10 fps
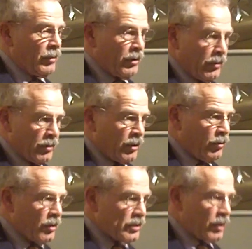But they were
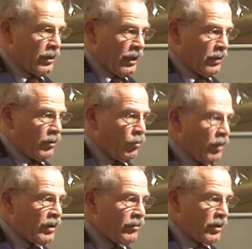doing worse than that.
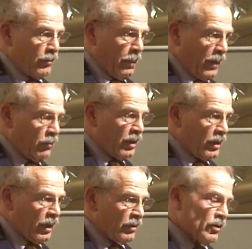One of the one
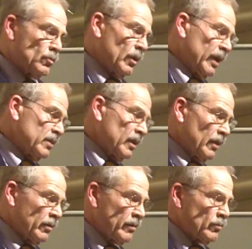of the Yanks. This is why I
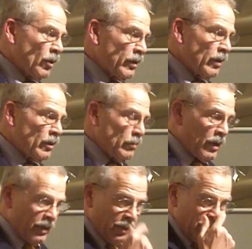stayed away from all the other
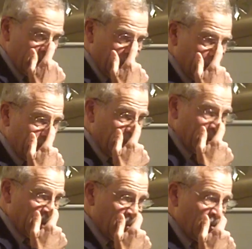Americans there.
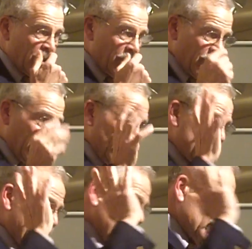Uh, one of the
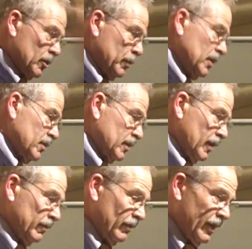guys that I was suspicious
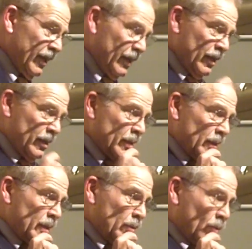of,
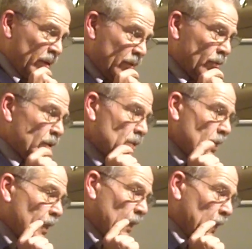uh, working for the
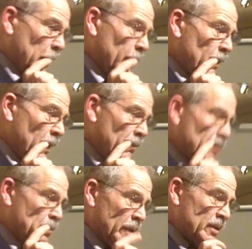CIA, he
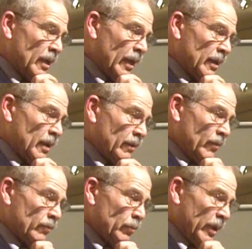was busy
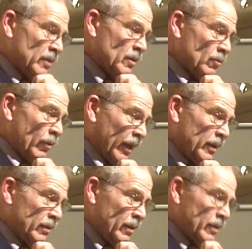handing information
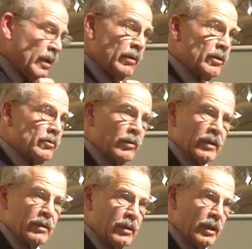directly to the terrorists,
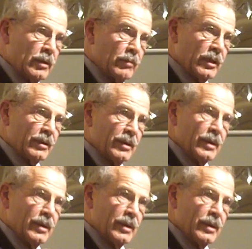directly to the enemy.